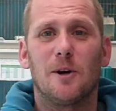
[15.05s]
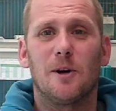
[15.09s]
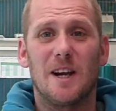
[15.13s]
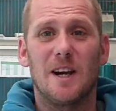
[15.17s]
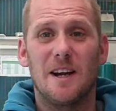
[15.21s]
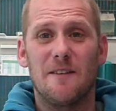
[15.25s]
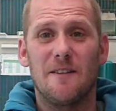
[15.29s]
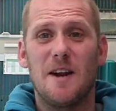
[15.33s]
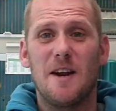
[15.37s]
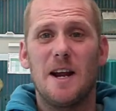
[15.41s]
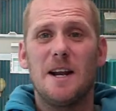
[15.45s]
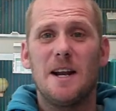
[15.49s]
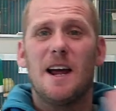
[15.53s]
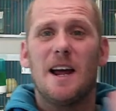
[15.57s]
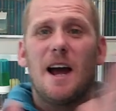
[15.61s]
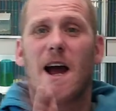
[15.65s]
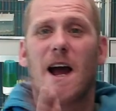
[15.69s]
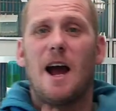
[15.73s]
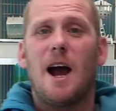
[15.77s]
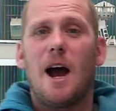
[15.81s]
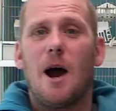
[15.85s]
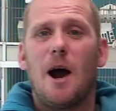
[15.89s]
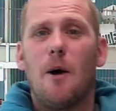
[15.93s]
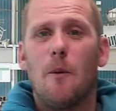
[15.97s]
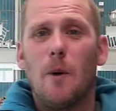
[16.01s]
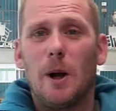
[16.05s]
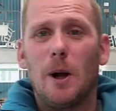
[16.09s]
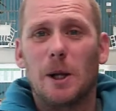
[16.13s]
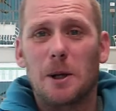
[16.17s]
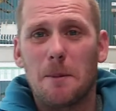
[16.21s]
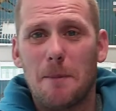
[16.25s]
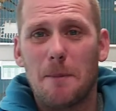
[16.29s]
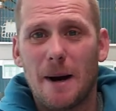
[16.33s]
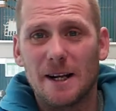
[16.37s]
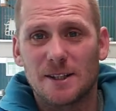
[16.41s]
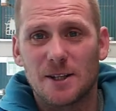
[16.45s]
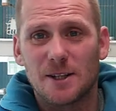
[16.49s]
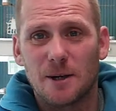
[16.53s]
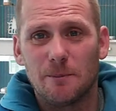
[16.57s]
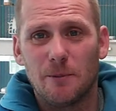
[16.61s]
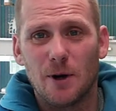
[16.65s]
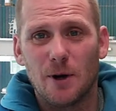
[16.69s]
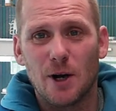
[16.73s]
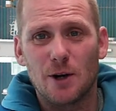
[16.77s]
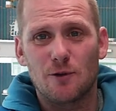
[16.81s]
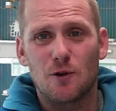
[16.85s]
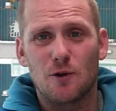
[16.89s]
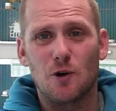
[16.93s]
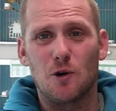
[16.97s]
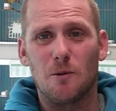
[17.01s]
Good evening, welcome back to the
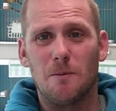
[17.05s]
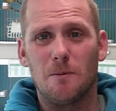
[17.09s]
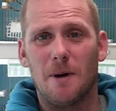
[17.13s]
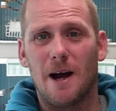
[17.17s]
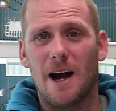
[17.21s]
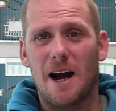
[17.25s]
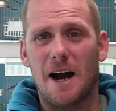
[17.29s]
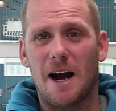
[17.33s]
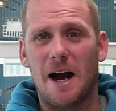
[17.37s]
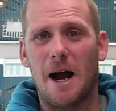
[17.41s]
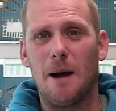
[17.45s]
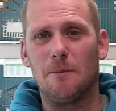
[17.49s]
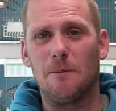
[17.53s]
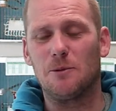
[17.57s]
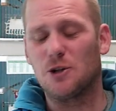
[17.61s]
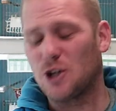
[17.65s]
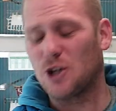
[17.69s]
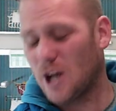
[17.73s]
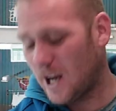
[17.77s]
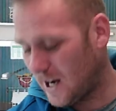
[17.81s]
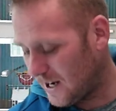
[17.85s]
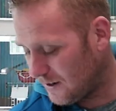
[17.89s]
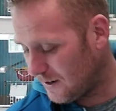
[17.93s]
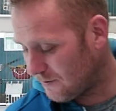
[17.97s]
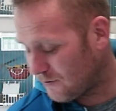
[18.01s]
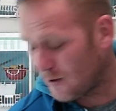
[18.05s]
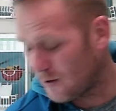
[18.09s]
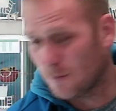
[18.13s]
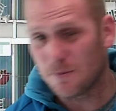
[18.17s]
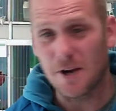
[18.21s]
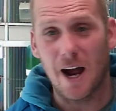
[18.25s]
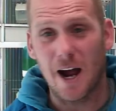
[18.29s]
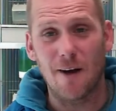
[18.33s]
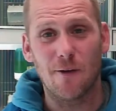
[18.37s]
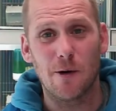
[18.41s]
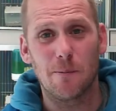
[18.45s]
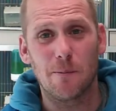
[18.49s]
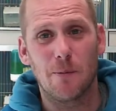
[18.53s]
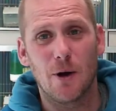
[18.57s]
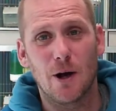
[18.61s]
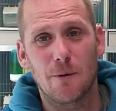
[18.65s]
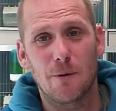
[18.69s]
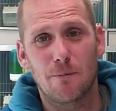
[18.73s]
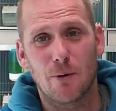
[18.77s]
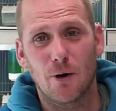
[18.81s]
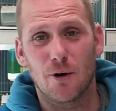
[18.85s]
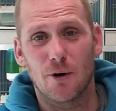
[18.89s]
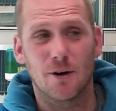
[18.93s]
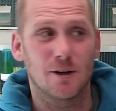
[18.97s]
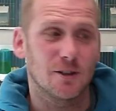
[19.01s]
bird room. I'm Shane from Direct Bird
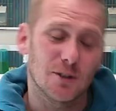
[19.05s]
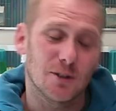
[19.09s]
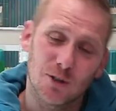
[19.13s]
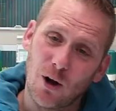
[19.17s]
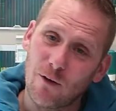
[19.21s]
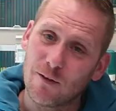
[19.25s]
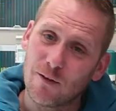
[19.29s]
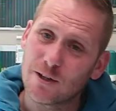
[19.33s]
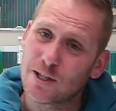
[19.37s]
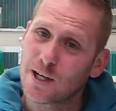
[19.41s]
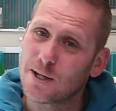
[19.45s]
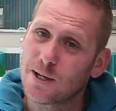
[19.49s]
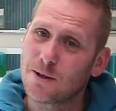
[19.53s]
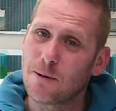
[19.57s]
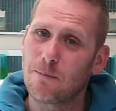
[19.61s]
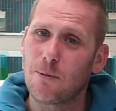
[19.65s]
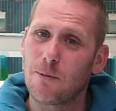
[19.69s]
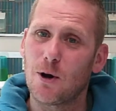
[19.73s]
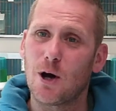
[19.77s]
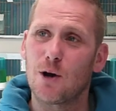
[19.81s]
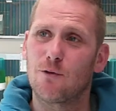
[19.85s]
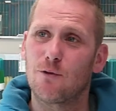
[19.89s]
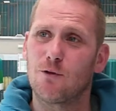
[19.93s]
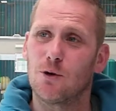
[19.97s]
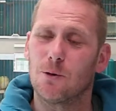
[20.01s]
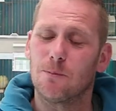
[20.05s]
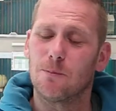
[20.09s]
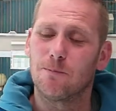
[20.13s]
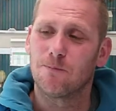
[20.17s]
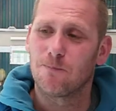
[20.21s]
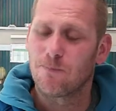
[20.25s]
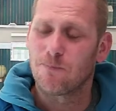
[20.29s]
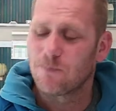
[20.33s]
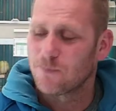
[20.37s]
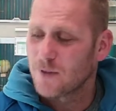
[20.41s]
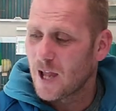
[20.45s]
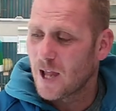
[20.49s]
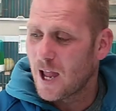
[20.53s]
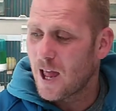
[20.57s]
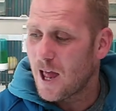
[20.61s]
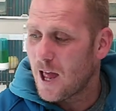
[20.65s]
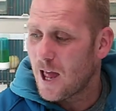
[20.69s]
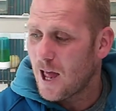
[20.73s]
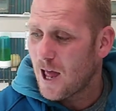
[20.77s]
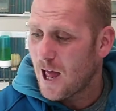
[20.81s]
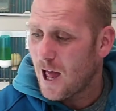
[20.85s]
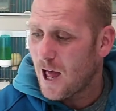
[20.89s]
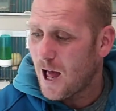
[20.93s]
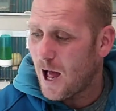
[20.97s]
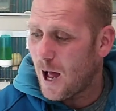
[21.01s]
Products and obviously the bird room.
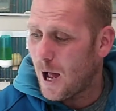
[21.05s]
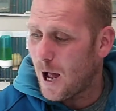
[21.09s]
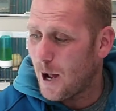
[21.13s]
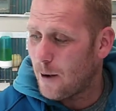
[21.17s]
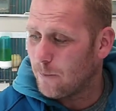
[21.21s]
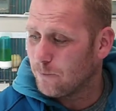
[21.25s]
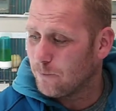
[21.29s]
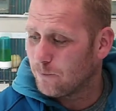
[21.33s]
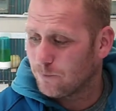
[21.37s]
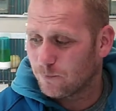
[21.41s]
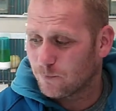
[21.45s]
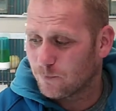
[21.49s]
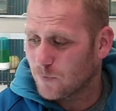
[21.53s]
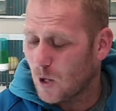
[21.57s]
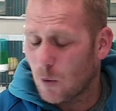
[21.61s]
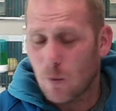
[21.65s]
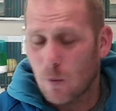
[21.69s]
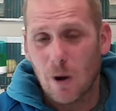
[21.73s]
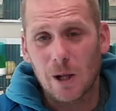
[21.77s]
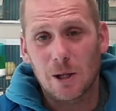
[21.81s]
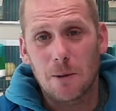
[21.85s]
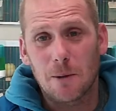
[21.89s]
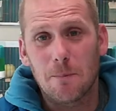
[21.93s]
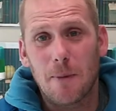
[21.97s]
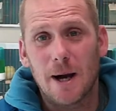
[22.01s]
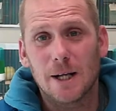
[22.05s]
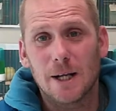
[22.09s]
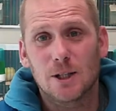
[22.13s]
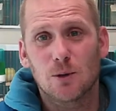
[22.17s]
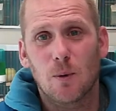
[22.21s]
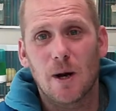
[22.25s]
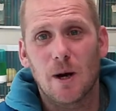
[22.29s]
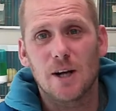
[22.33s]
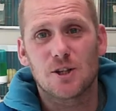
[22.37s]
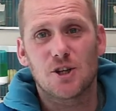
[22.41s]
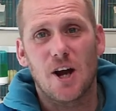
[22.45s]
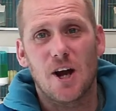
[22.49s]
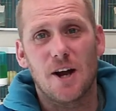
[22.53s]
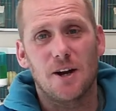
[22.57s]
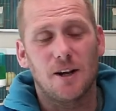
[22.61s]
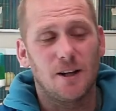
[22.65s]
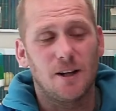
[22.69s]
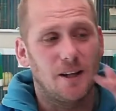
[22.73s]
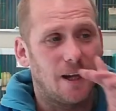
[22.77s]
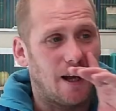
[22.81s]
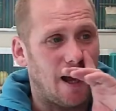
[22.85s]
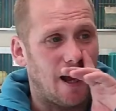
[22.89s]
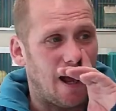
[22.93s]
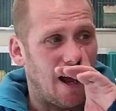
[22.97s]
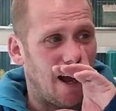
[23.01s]
Um, welcome back to our
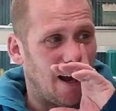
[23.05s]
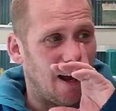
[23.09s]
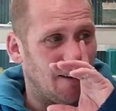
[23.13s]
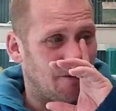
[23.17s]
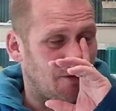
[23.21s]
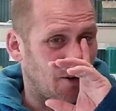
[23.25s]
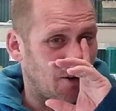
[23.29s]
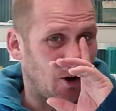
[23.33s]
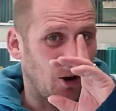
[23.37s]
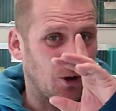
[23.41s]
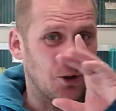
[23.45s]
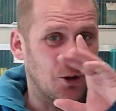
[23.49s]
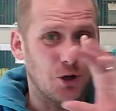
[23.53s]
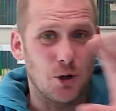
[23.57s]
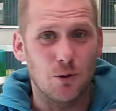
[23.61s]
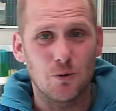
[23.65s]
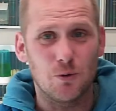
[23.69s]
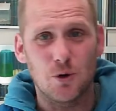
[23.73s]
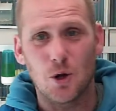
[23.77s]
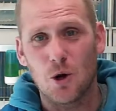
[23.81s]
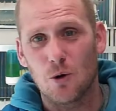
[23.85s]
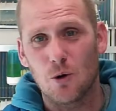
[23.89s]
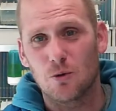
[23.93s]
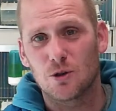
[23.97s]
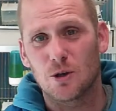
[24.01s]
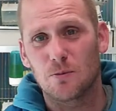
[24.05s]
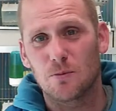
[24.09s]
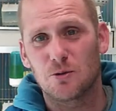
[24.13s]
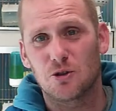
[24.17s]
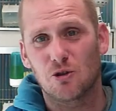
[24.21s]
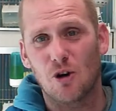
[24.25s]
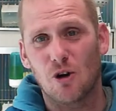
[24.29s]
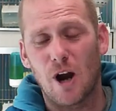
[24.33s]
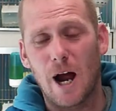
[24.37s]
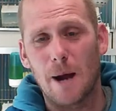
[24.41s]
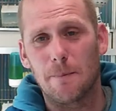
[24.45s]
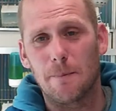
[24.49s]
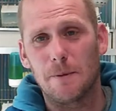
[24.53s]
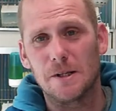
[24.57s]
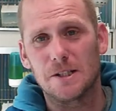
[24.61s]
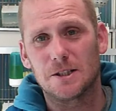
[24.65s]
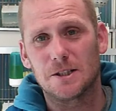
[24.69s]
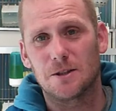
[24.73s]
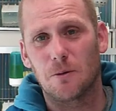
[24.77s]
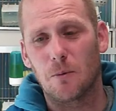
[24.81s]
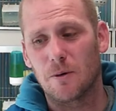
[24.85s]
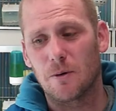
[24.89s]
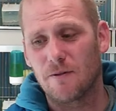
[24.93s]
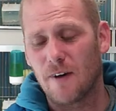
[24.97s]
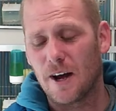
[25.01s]
channel. Uh, for all you new subscribers,
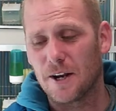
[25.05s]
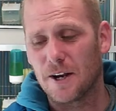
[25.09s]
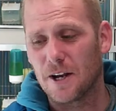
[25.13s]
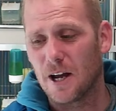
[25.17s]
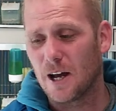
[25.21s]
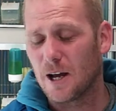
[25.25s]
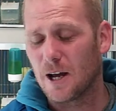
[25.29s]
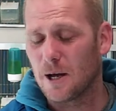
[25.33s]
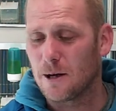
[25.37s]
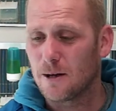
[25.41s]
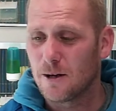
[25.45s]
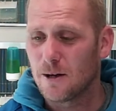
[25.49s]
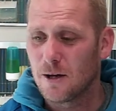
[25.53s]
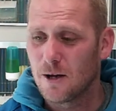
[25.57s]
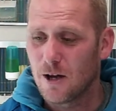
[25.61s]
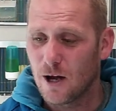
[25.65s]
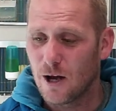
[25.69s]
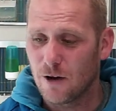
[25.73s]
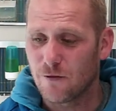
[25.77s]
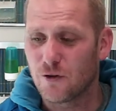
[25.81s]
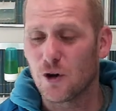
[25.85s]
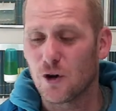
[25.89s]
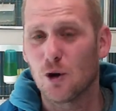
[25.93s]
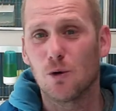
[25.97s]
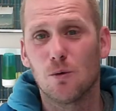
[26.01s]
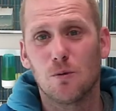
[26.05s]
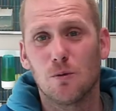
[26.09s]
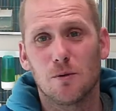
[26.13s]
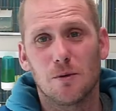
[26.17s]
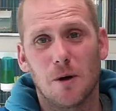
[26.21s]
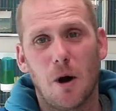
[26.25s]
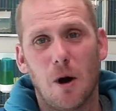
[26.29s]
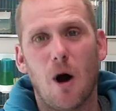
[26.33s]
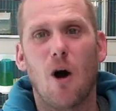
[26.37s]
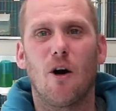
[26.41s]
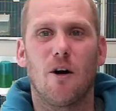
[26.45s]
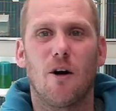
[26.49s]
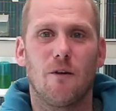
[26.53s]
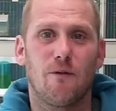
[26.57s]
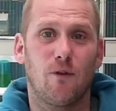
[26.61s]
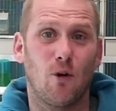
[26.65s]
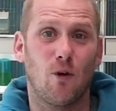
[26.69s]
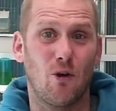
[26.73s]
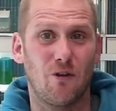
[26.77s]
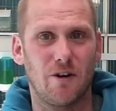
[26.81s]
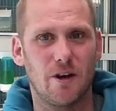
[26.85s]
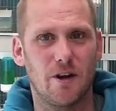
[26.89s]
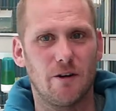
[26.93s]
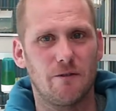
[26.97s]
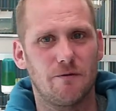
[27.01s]
we've had a, a, few or a
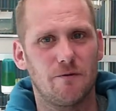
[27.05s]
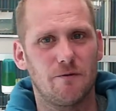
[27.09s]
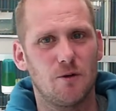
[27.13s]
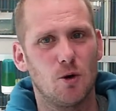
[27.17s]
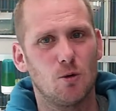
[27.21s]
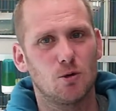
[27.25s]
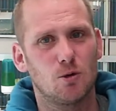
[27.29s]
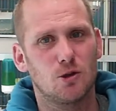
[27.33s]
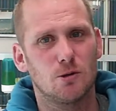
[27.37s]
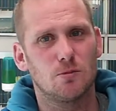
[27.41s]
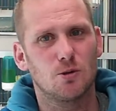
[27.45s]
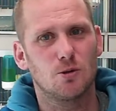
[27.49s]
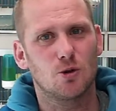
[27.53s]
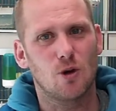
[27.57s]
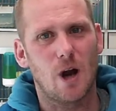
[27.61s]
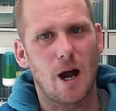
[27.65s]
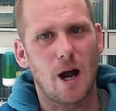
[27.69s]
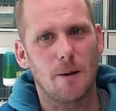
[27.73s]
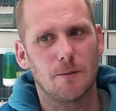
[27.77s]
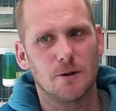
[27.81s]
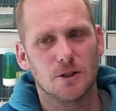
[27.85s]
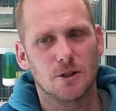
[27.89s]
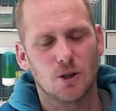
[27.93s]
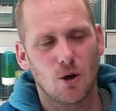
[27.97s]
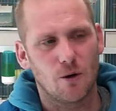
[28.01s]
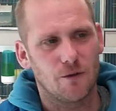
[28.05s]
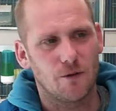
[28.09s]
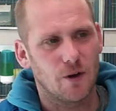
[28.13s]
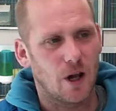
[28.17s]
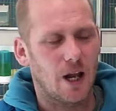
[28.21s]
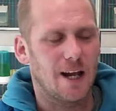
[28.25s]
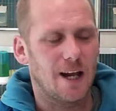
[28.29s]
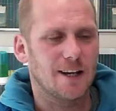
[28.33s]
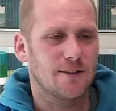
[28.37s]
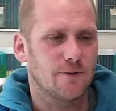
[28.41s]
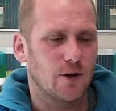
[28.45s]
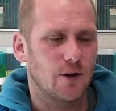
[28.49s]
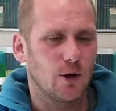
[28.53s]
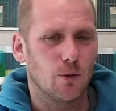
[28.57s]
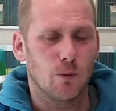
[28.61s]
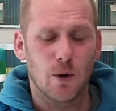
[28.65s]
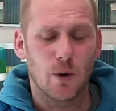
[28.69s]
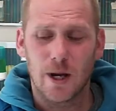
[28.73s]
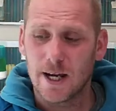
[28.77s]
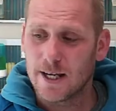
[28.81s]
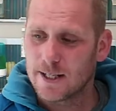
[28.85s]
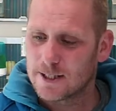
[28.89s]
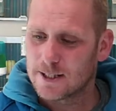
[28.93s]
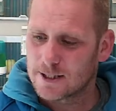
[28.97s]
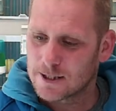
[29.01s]
flurry of new subscribers over the last few
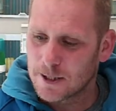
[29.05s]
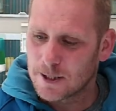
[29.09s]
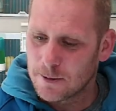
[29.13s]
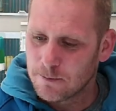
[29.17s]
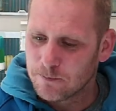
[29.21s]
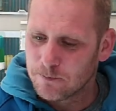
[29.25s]
weeks.